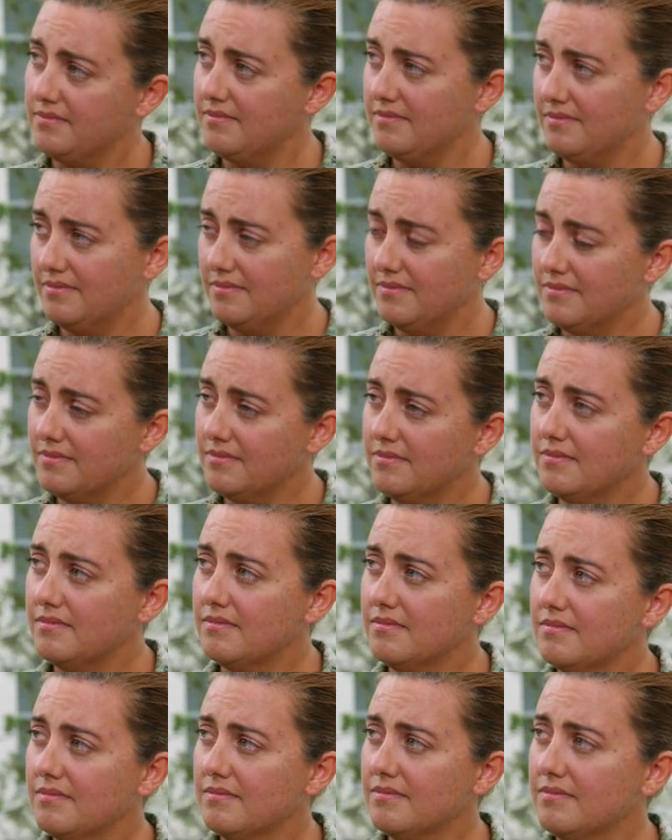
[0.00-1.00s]

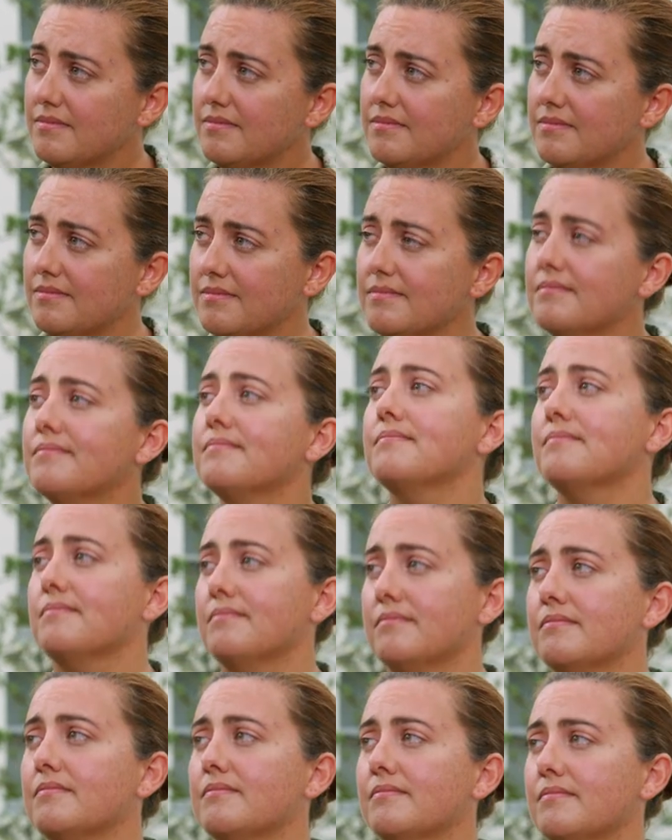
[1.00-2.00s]

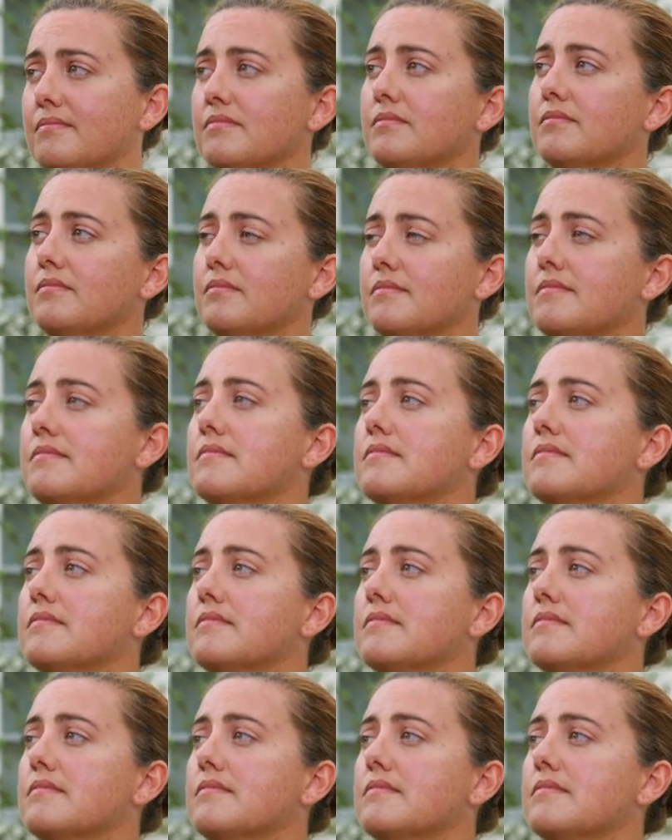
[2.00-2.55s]
[no speech]